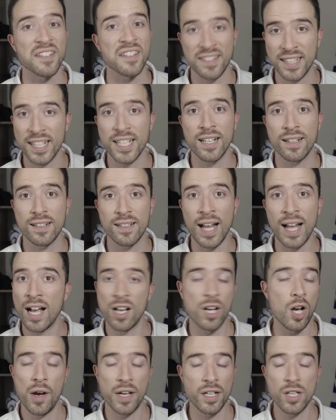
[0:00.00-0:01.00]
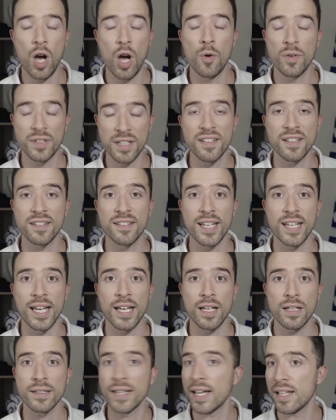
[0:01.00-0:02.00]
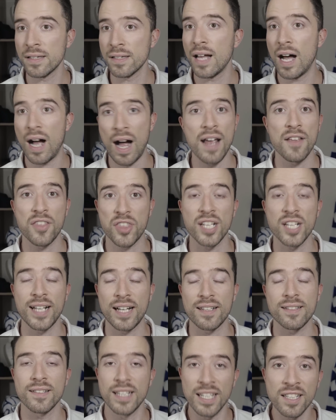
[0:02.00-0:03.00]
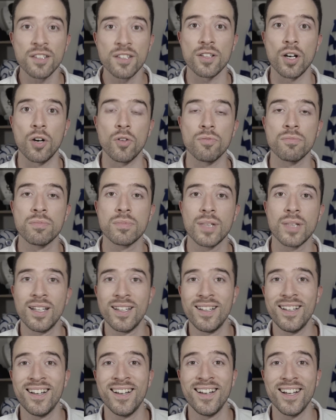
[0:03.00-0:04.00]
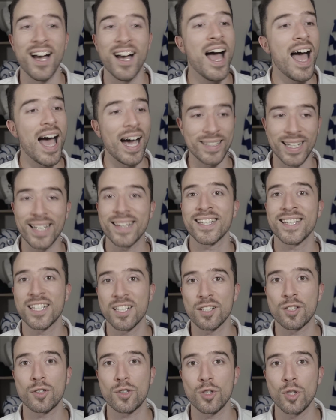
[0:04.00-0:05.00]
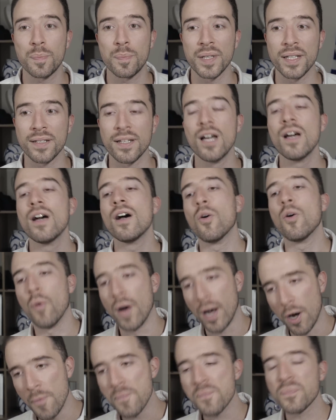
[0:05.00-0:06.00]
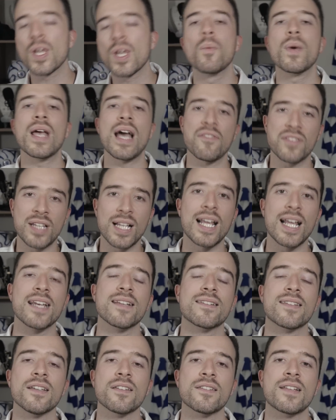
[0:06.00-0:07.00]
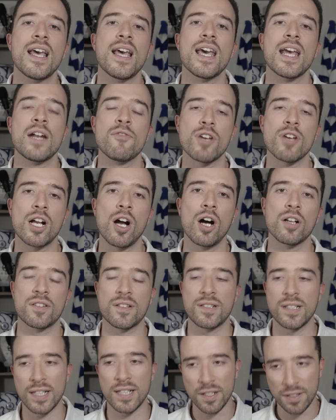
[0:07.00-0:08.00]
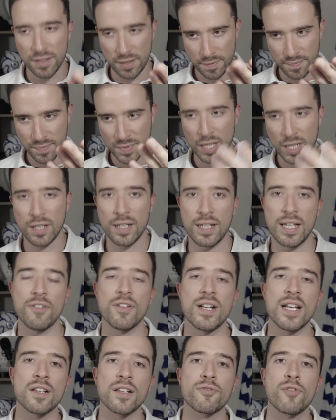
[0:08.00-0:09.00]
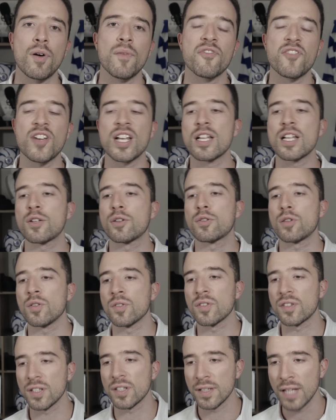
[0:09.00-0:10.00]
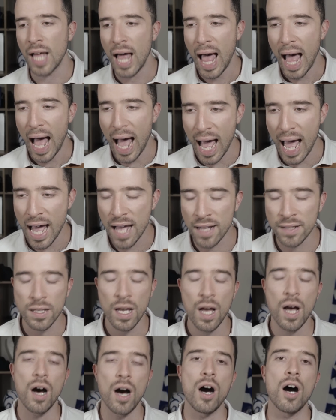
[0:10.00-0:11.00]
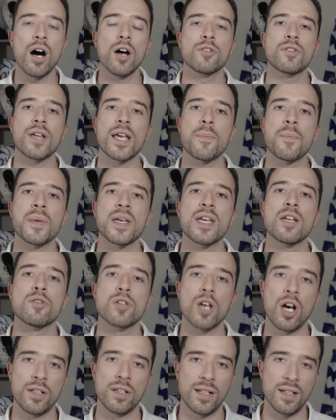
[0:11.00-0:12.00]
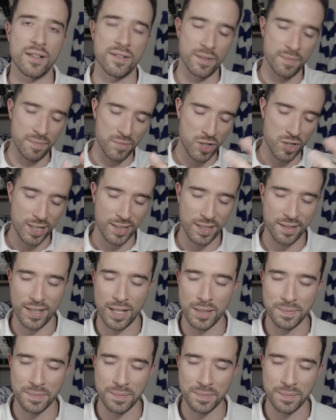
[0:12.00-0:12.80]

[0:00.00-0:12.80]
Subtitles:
and sticking to that and going, no, this is it, then I think that's an insult. And I think it's stupid. Well, we have the latest in regards to this. Here it is from Felix Johnston and RJP Journalism. Check this